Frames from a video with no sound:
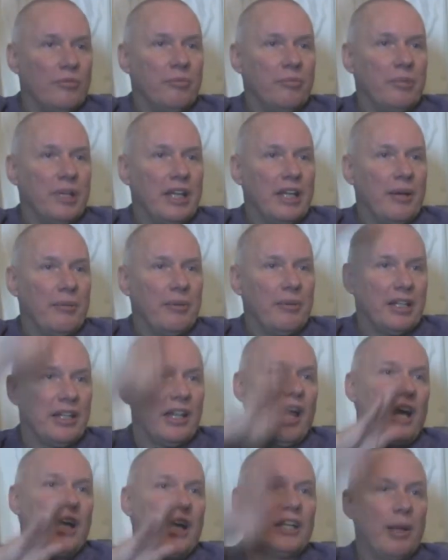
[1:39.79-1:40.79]
becoming
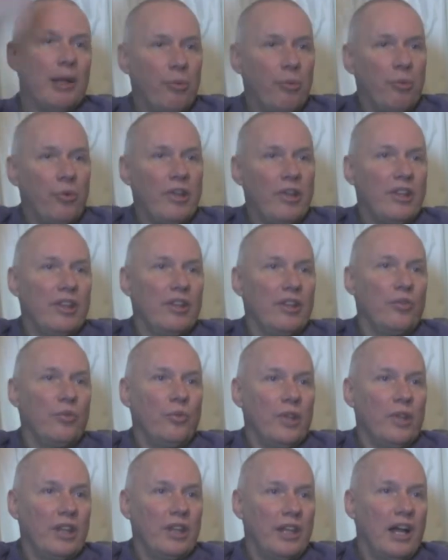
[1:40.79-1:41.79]
lined up
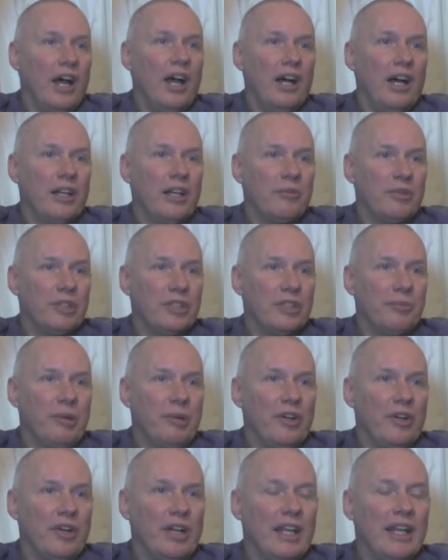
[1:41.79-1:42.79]
with God and with
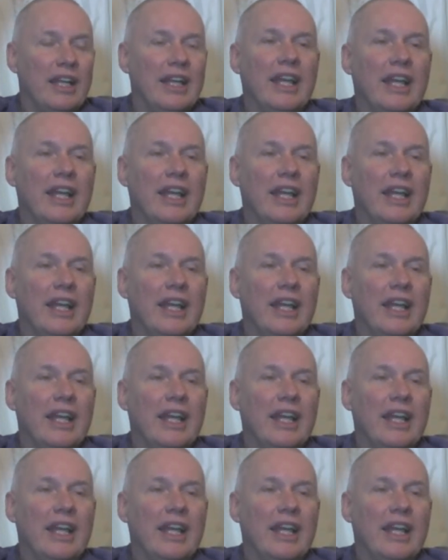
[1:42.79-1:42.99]
Spirit,